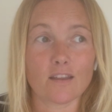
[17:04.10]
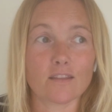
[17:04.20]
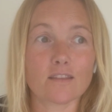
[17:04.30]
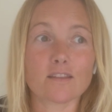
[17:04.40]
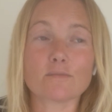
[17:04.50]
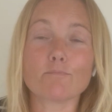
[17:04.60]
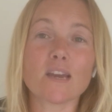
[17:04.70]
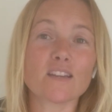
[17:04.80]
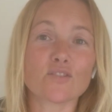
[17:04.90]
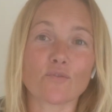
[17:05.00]
There's
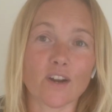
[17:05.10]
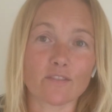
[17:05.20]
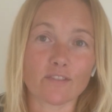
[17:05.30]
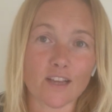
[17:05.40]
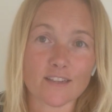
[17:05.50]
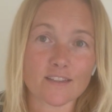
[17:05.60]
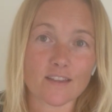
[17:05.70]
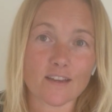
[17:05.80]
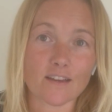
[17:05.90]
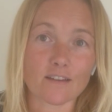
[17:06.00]
major red flags
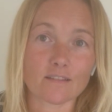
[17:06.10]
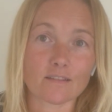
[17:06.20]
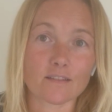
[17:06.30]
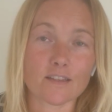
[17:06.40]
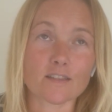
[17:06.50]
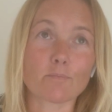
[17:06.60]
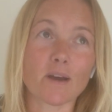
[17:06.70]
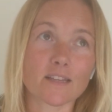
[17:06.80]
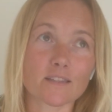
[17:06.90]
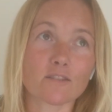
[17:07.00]
there. It's a
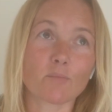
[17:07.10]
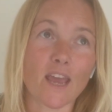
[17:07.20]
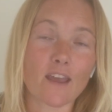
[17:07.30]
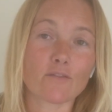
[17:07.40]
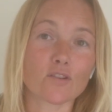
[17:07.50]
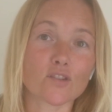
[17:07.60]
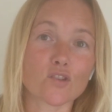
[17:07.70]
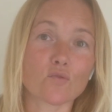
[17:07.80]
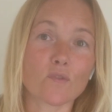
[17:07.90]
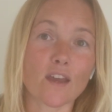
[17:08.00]
pattern of behaviour,
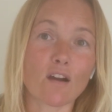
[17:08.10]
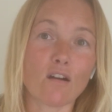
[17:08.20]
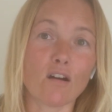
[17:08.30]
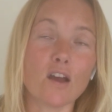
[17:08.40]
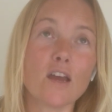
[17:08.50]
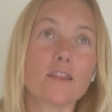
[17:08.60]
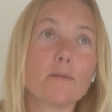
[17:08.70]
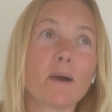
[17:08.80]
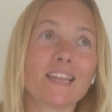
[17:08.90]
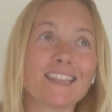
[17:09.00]
it's who they are.
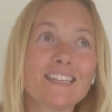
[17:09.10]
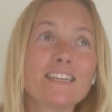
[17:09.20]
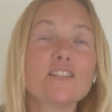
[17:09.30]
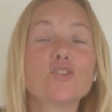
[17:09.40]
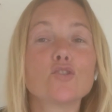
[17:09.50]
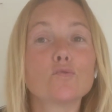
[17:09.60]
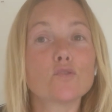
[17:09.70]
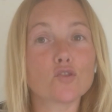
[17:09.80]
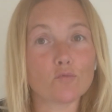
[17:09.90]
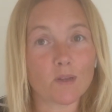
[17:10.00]
They might lead you
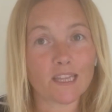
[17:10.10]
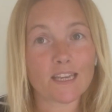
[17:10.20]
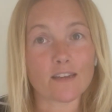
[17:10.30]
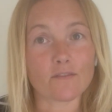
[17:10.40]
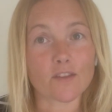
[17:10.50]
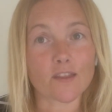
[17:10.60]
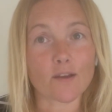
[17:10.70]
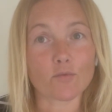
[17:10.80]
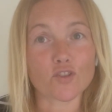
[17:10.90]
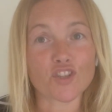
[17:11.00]
to believe that they
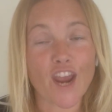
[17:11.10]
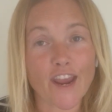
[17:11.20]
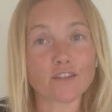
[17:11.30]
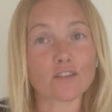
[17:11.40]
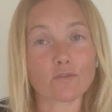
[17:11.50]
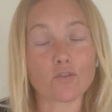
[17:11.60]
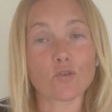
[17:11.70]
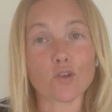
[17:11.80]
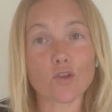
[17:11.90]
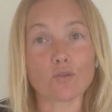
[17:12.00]
will change
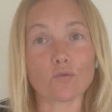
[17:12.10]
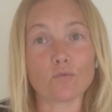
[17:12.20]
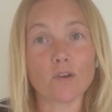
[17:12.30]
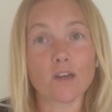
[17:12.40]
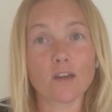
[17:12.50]
for you.